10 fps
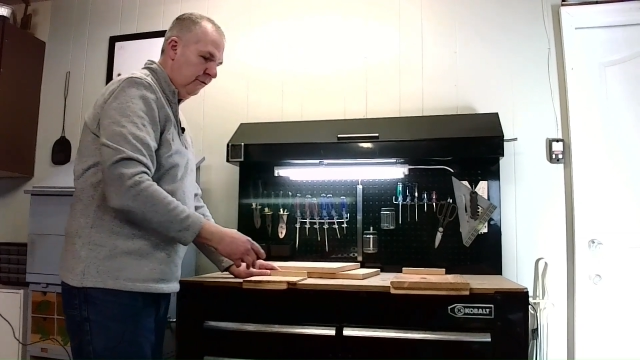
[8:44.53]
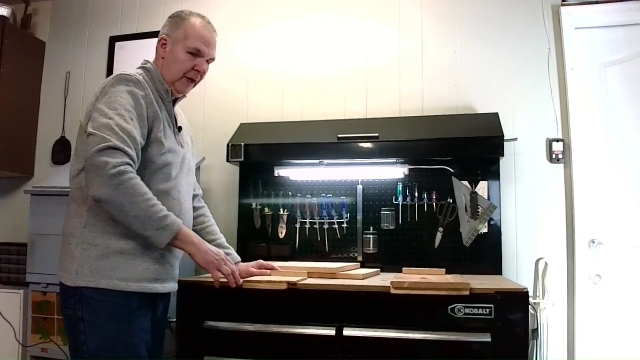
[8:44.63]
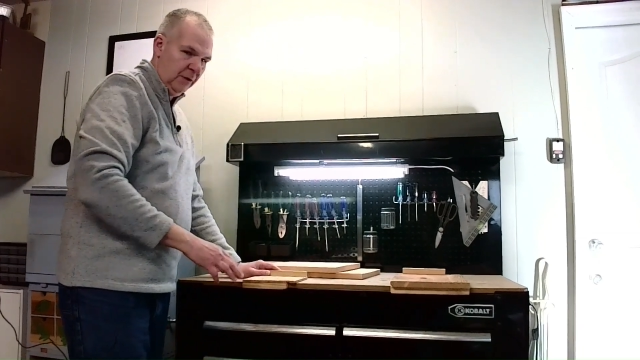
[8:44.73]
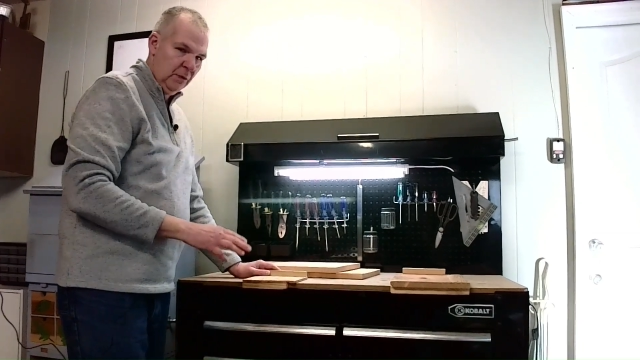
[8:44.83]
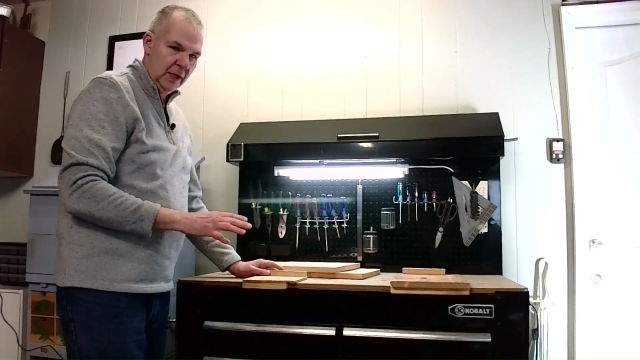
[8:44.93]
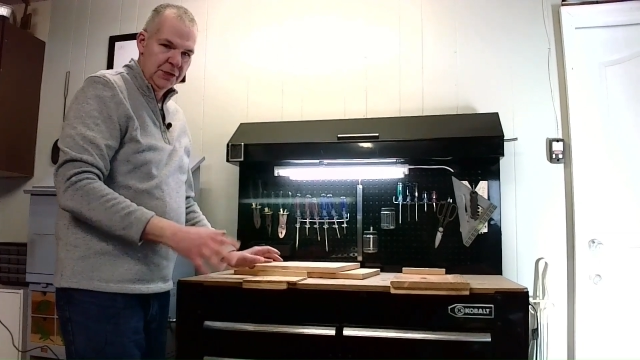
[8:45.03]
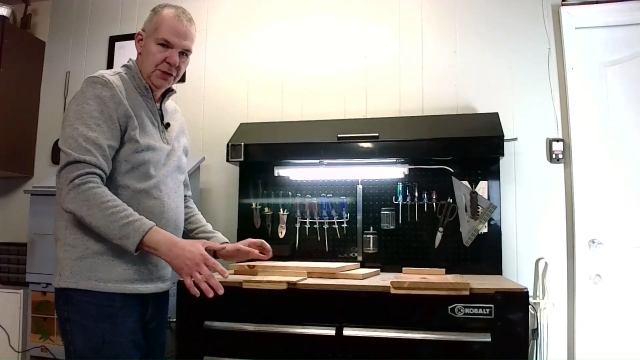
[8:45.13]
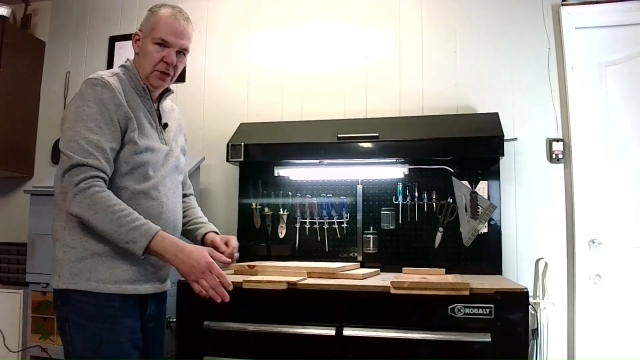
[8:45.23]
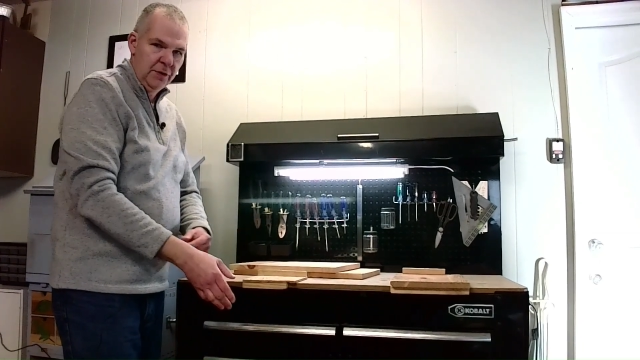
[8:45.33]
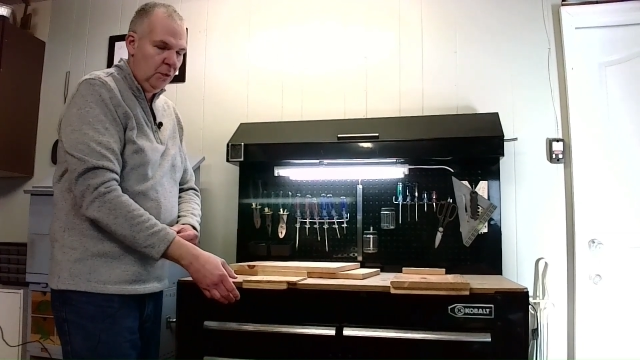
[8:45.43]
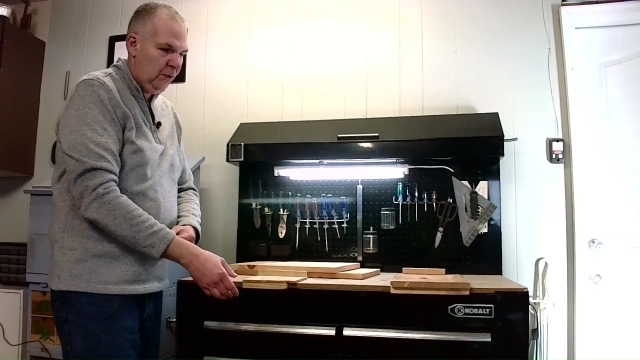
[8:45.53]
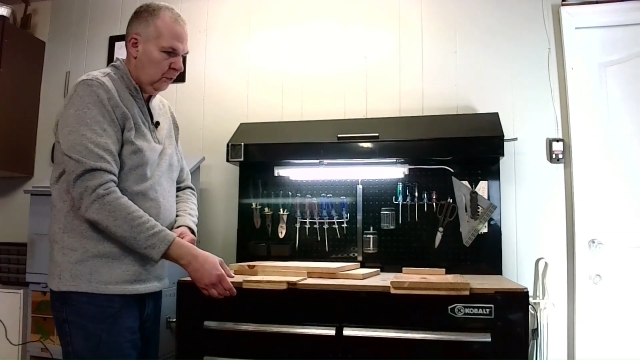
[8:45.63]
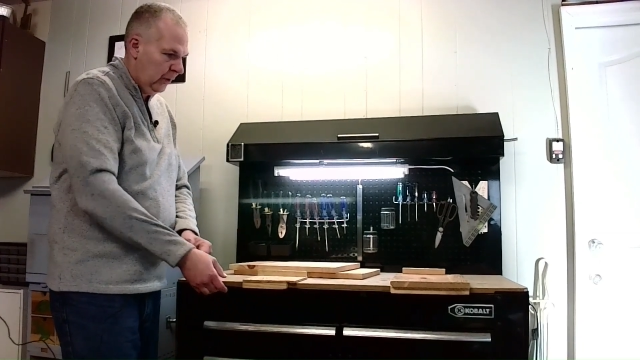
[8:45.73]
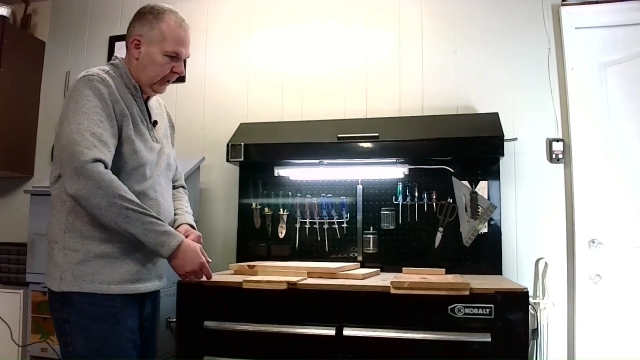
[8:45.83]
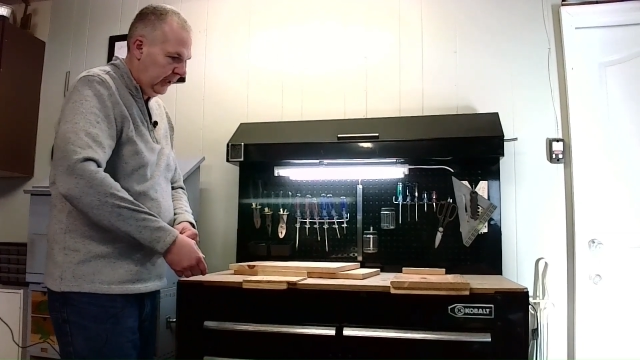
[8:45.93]
In fact, when I started
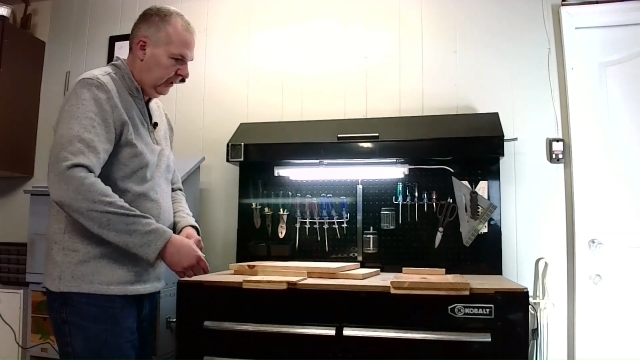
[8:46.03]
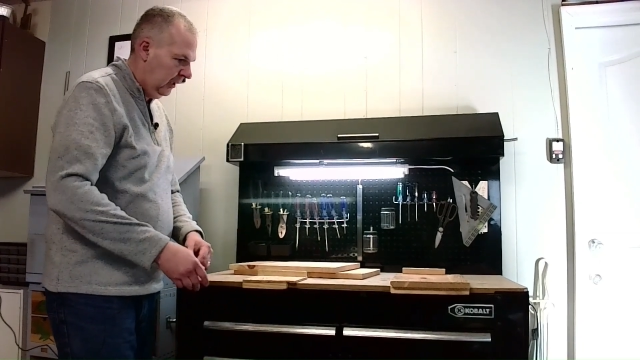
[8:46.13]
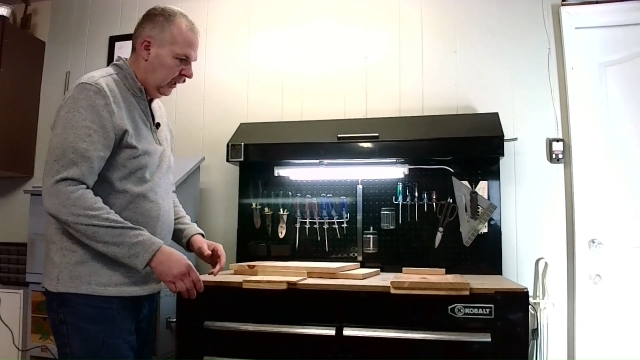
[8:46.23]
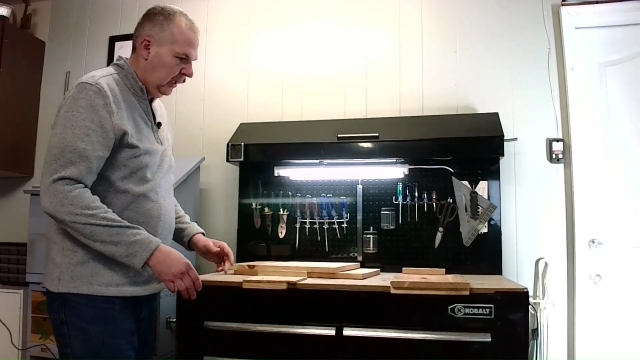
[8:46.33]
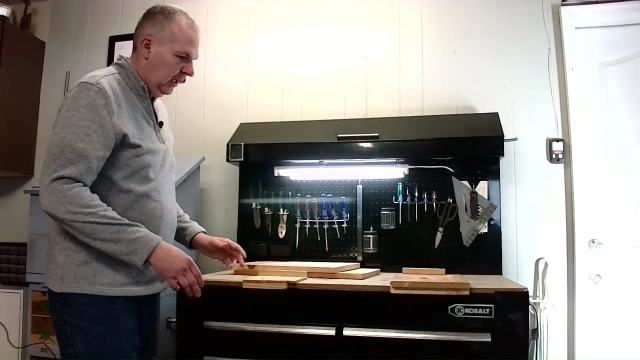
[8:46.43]
woodworking,